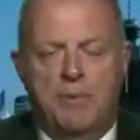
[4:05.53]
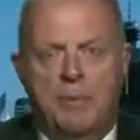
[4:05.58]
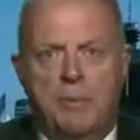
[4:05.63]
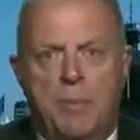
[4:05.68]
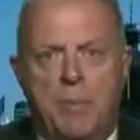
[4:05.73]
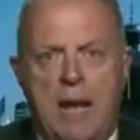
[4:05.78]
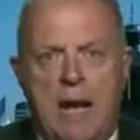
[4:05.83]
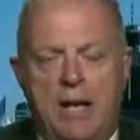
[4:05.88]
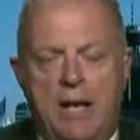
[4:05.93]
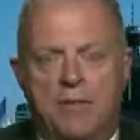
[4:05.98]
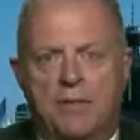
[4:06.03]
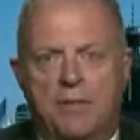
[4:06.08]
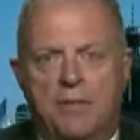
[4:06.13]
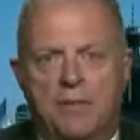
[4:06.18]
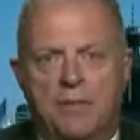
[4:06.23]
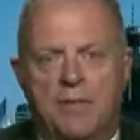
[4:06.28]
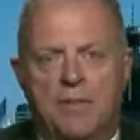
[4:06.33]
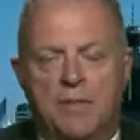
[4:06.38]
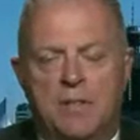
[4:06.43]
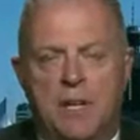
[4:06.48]
a
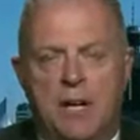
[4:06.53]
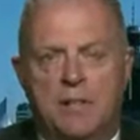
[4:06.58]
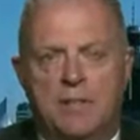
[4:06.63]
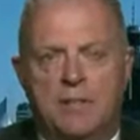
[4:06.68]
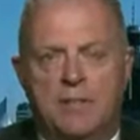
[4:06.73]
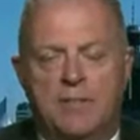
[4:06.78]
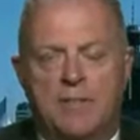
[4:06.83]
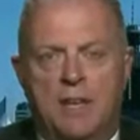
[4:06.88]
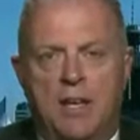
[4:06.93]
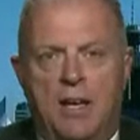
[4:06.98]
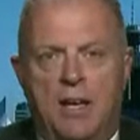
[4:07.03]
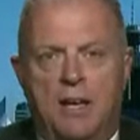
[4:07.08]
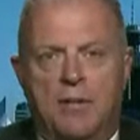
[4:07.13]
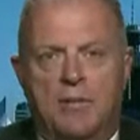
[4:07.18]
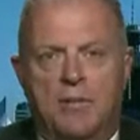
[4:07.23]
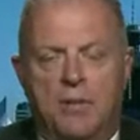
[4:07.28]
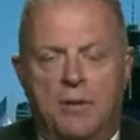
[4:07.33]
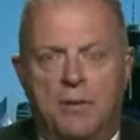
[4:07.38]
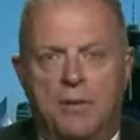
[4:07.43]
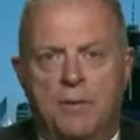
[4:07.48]
pass-through for us,
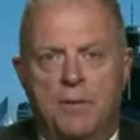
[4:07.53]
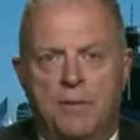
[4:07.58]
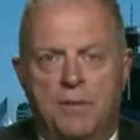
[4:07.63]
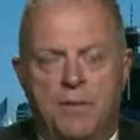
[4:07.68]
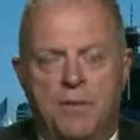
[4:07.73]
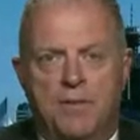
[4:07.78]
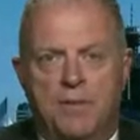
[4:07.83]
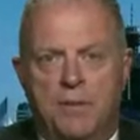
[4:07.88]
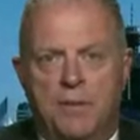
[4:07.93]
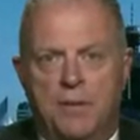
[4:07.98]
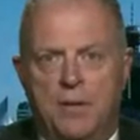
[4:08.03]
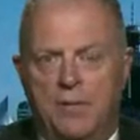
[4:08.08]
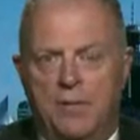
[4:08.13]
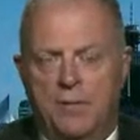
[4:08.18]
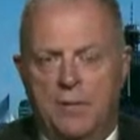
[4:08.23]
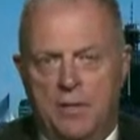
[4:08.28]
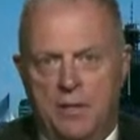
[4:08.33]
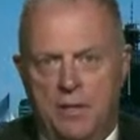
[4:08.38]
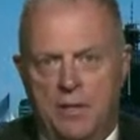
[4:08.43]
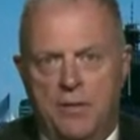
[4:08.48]
so if
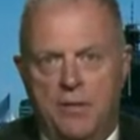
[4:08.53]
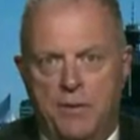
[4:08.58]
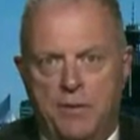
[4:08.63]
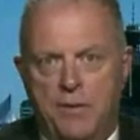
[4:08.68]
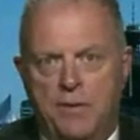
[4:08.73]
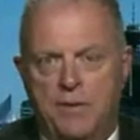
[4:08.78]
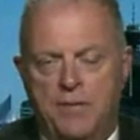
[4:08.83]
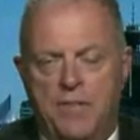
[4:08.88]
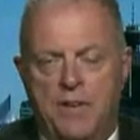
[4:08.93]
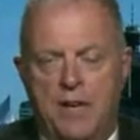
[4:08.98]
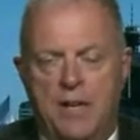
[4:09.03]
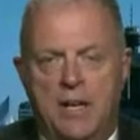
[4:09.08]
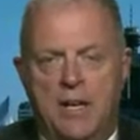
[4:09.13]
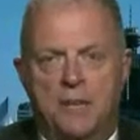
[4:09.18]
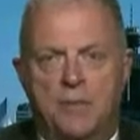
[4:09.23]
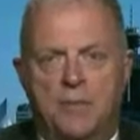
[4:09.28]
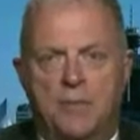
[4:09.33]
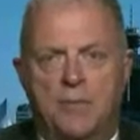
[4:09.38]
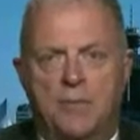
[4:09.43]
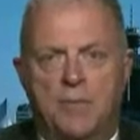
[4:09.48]
you look through the
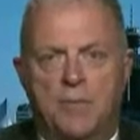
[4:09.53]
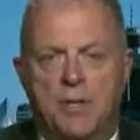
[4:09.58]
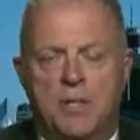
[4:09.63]
financials in more